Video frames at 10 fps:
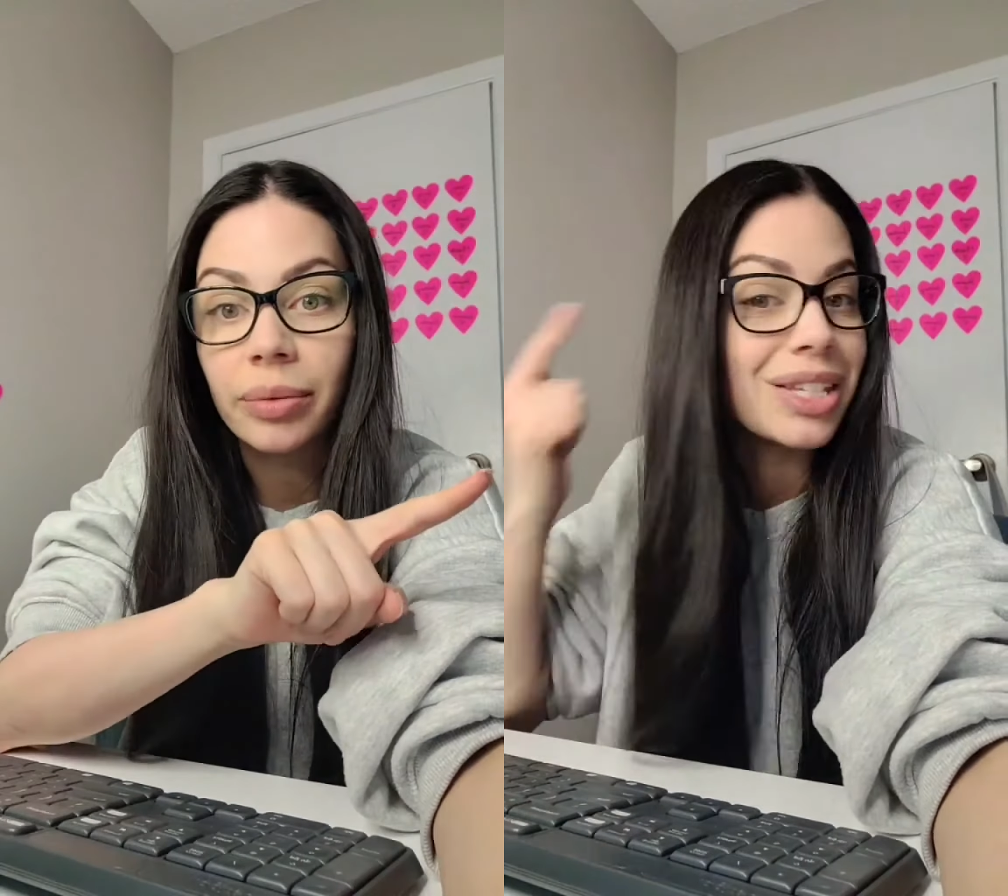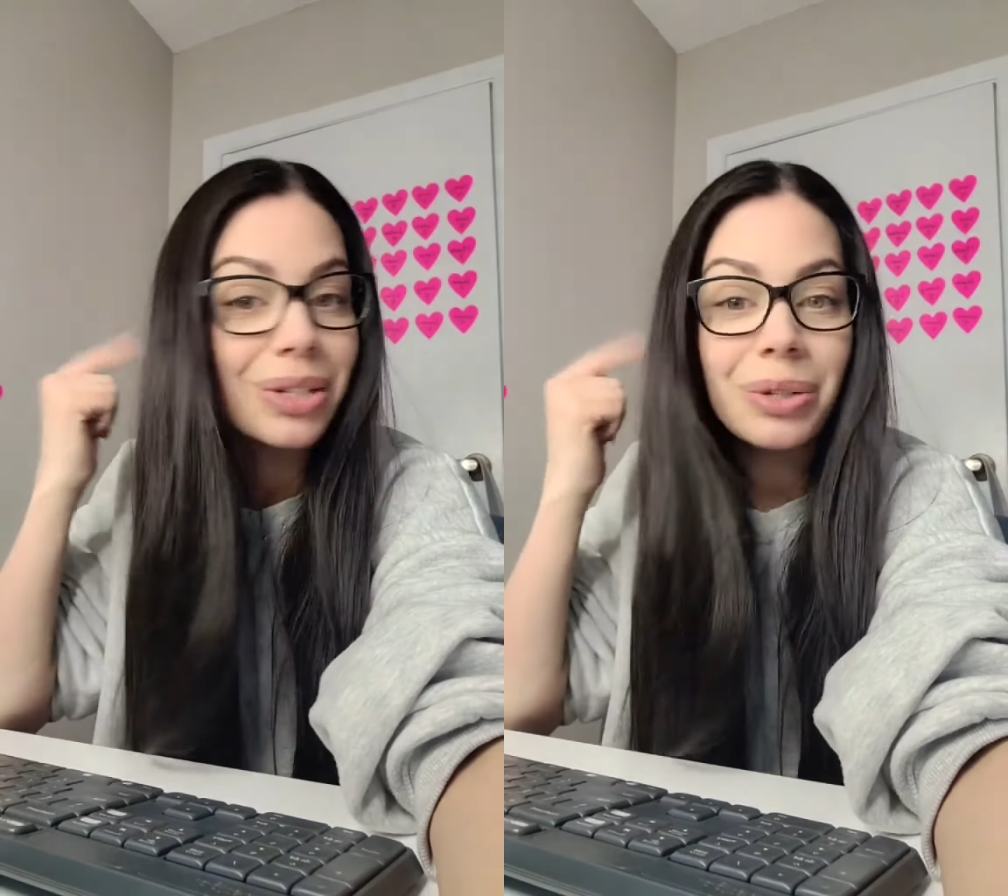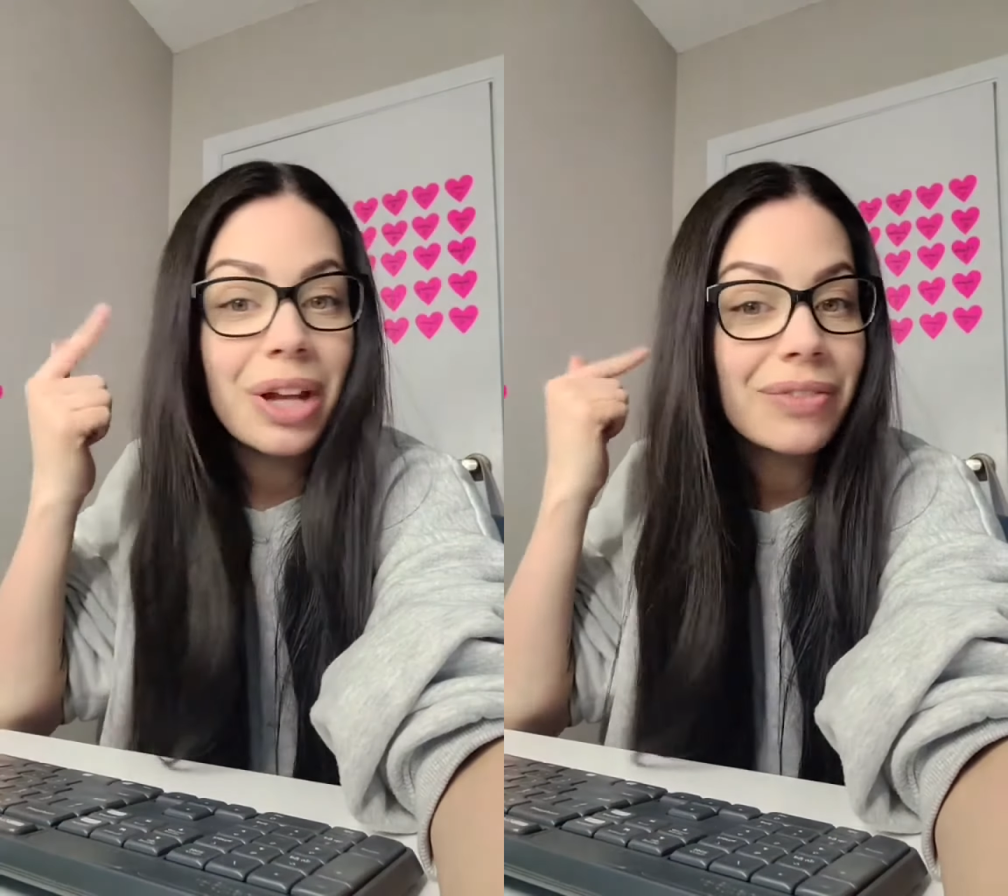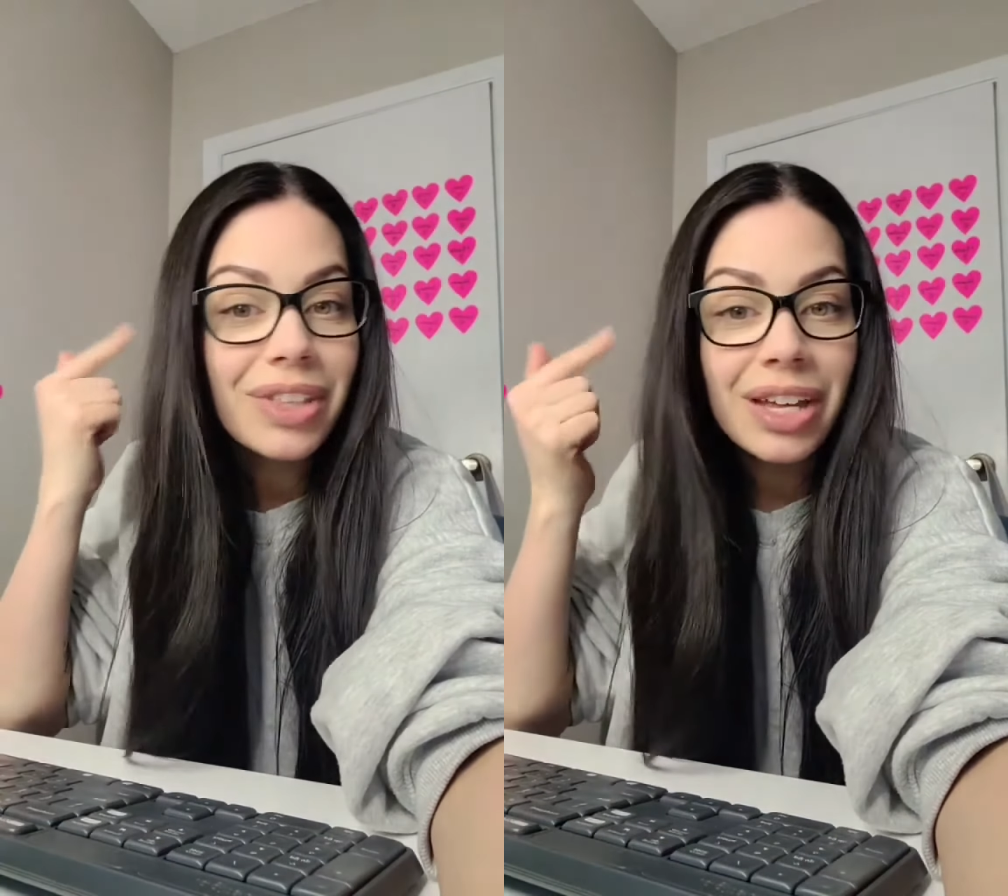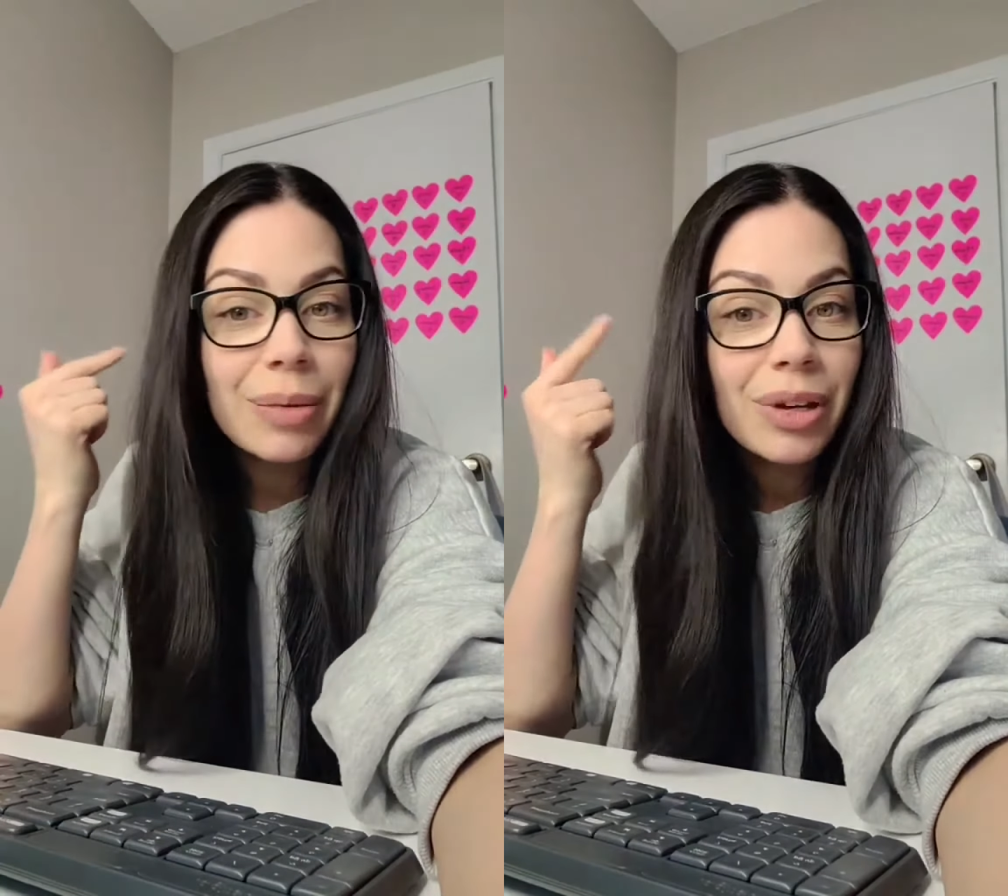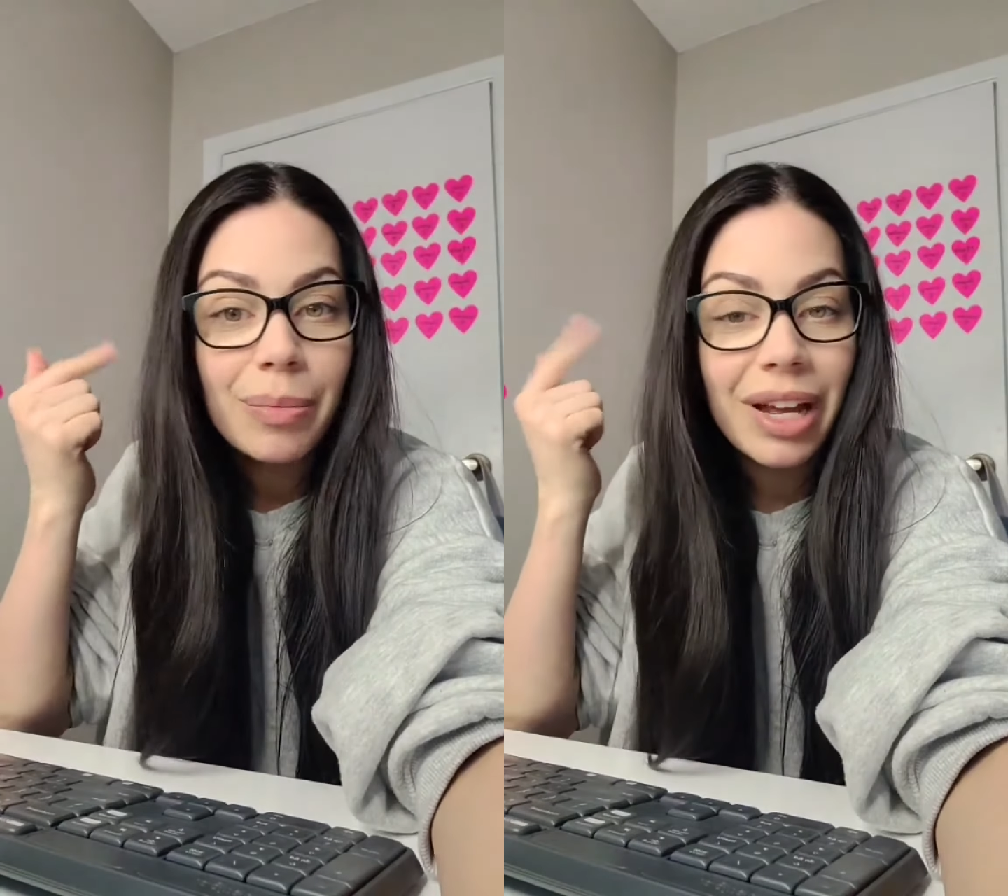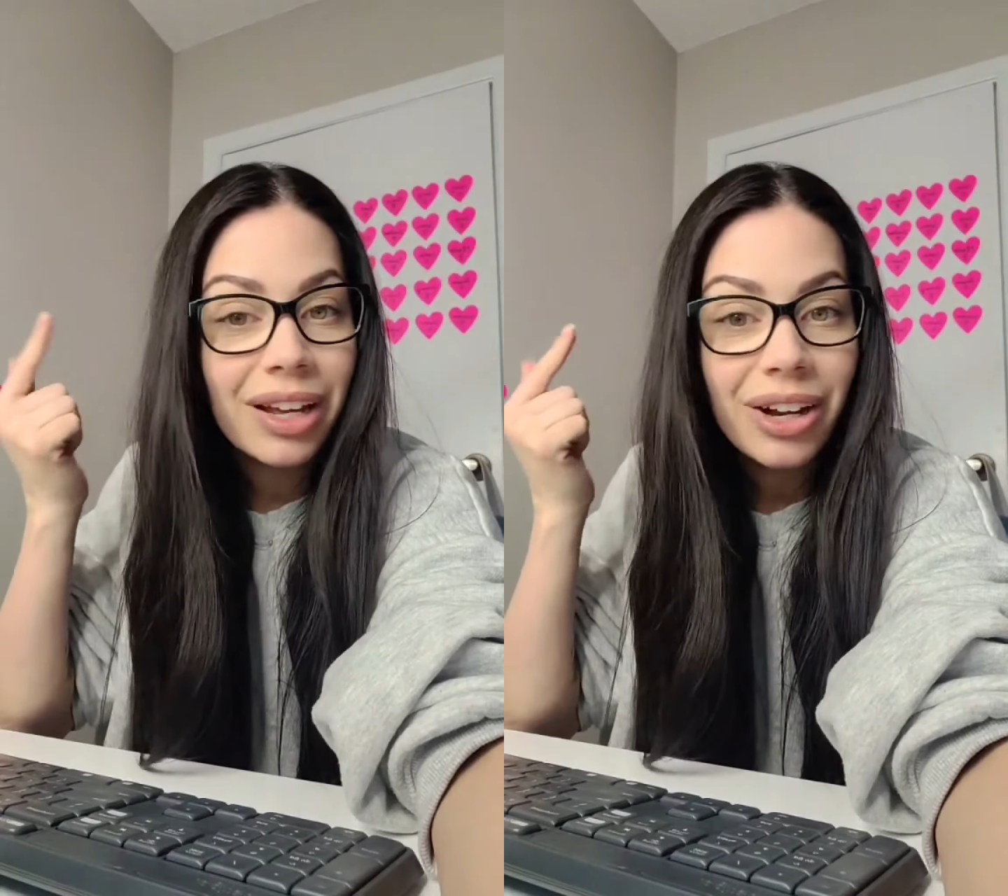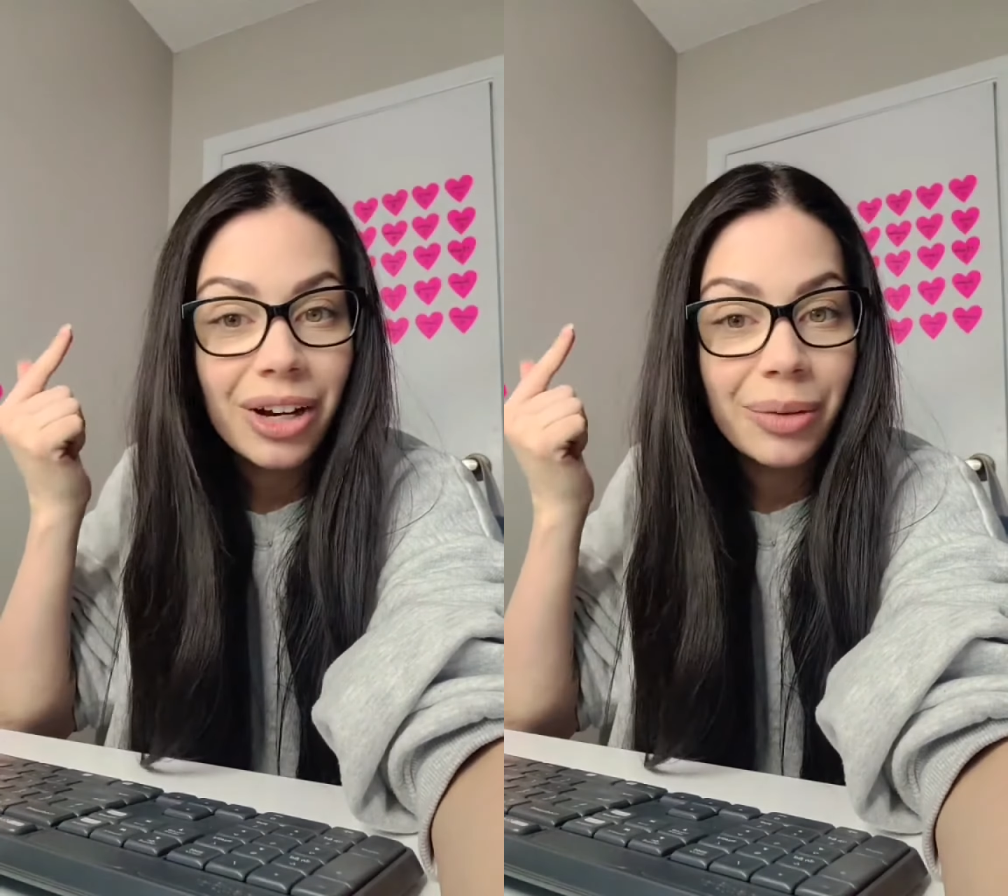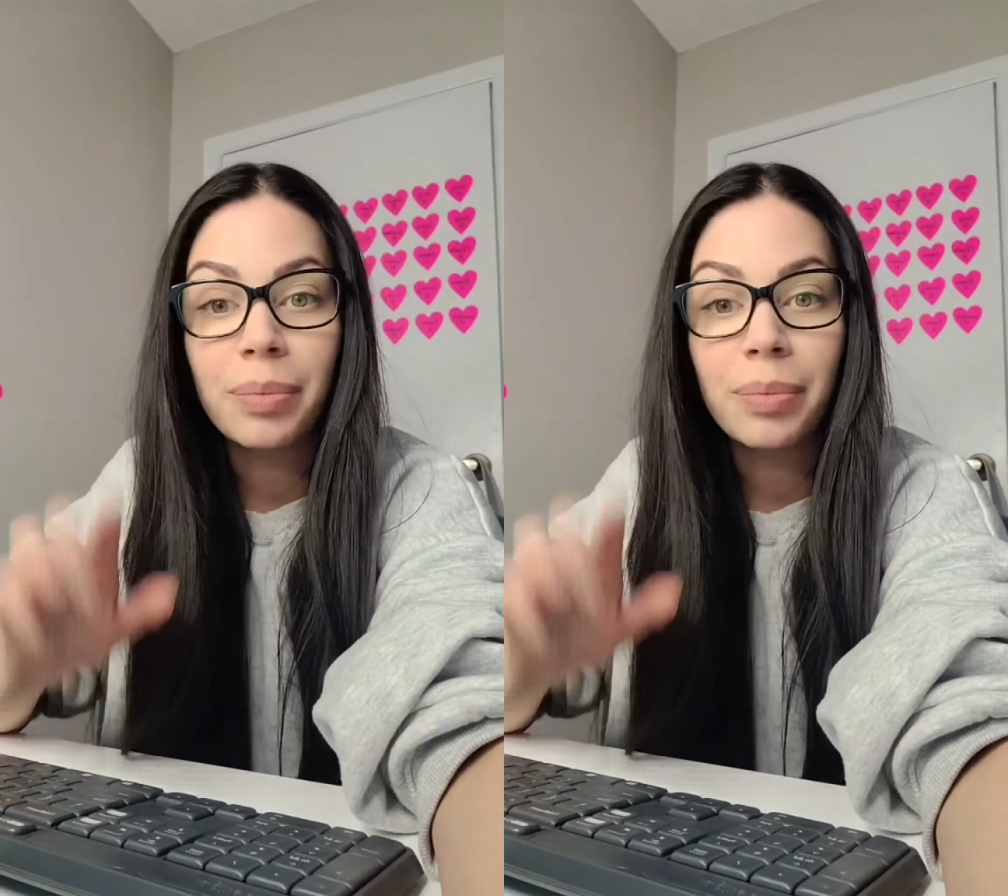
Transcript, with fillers: I still don't have to think about it back here,